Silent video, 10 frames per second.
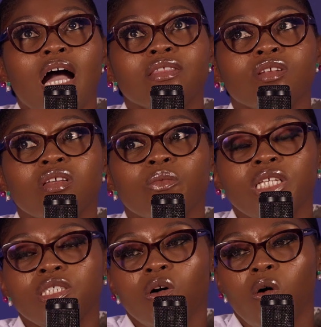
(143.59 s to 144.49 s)
Another way
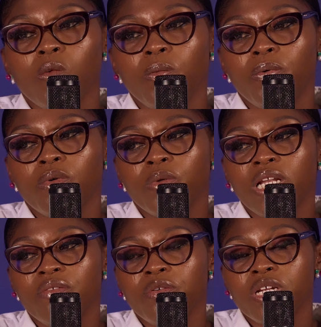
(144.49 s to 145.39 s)
to cope with
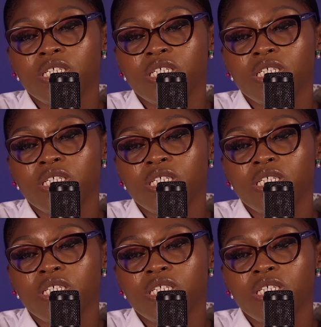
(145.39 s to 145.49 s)
living with